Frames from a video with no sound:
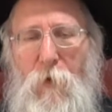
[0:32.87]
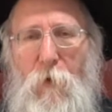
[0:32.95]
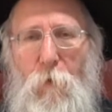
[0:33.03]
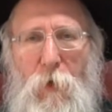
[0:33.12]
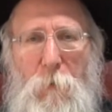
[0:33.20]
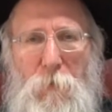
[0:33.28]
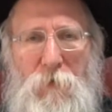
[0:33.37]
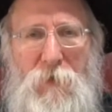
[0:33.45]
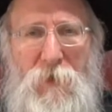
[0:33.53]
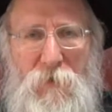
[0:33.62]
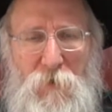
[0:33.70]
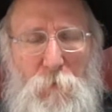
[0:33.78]
when a
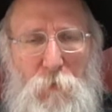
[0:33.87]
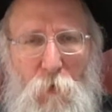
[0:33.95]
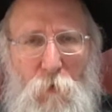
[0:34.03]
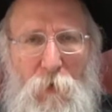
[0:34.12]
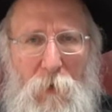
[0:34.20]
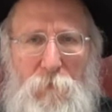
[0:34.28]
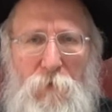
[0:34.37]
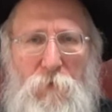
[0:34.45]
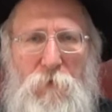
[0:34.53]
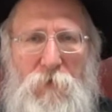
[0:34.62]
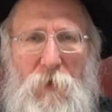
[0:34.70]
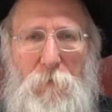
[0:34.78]
person has a program to
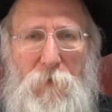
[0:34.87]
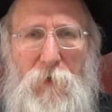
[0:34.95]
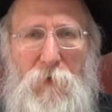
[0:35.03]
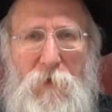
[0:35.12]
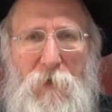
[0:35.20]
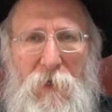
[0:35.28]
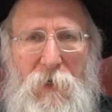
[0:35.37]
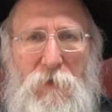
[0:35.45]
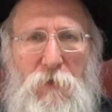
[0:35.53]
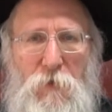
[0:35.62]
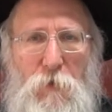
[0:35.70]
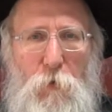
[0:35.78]
do something, he
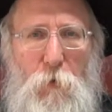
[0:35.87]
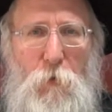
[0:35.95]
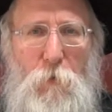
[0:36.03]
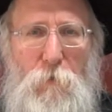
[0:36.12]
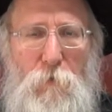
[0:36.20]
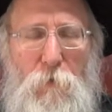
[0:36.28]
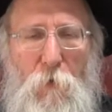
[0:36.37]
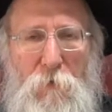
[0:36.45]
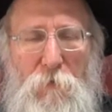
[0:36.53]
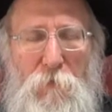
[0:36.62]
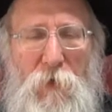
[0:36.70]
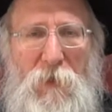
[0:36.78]
has two or
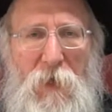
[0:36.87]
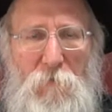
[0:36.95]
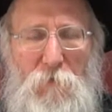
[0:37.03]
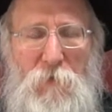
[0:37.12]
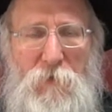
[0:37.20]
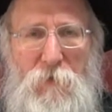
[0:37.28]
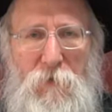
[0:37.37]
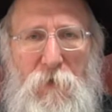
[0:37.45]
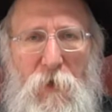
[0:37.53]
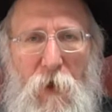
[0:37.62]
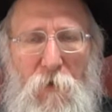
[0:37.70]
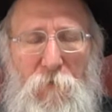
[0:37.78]
three levels
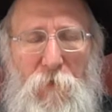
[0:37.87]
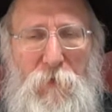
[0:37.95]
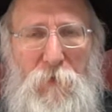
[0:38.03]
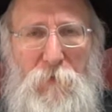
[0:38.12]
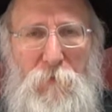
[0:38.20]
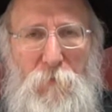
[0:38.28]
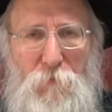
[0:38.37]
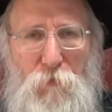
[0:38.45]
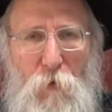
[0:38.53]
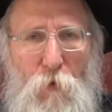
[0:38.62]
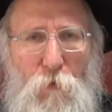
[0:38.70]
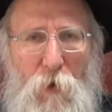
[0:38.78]
of
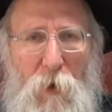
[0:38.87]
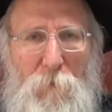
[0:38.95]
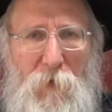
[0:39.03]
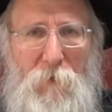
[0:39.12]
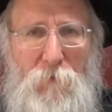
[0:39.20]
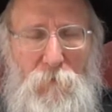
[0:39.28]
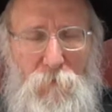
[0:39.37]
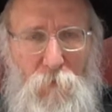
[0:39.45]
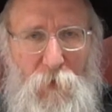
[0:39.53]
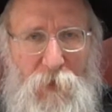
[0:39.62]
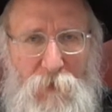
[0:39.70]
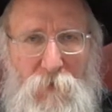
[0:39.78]
programming
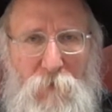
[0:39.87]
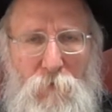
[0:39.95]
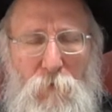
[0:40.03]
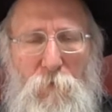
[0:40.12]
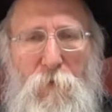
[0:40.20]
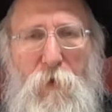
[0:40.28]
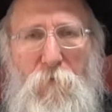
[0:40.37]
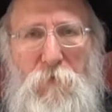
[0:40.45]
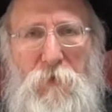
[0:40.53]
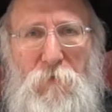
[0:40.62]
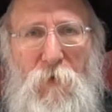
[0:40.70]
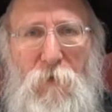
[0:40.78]
what he has to do.
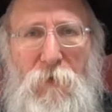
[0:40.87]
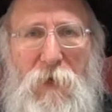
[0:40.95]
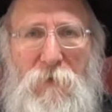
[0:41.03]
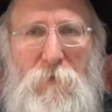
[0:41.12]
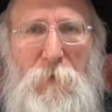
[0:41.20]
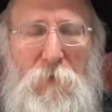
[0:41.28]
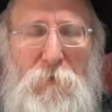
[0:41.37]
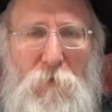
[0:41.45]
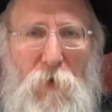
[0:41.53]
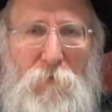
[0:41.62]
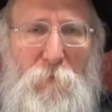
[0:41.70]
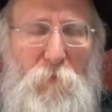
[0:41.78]
First of all, there has to be a
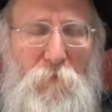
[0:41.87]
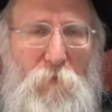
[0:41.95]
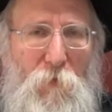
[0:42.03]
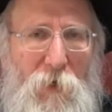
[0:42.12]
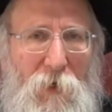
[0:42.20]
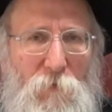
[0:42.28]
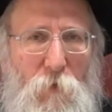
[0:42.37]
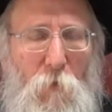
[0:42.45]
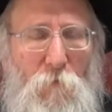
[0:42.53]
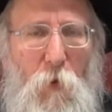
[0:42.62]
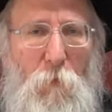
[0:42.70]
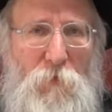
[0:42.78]
thought beforehand
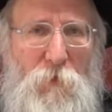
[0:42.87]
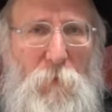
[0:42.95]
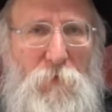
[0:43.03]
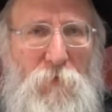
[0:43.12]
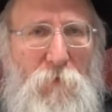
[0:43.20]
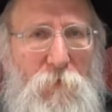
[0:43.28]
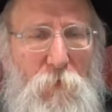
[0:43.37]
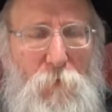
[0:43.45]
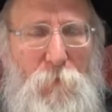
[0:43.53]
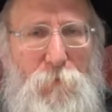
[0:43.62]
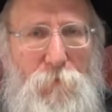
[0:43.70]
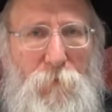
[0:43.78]
of what we're supposed to
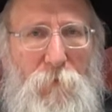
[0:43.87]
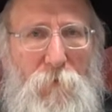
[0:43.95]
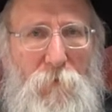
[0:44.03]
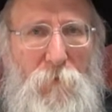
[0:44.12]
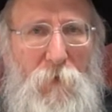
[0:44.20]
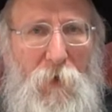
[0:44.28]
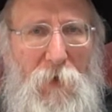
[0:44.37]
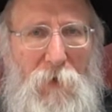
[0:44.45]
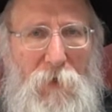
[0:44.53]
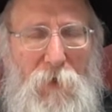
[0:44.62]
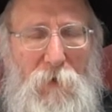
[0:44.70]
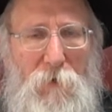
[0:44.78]
do,
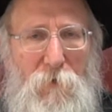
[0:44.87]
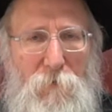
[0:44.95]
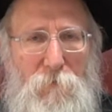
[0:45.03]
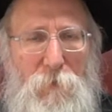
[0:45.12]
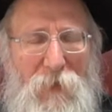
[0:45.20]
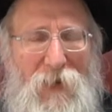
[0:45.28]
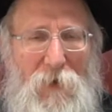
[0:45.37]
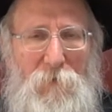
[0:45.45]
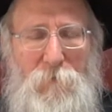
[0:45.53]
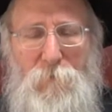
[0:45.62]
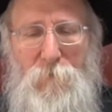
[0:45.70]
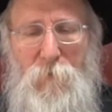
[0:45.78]
a uh, plan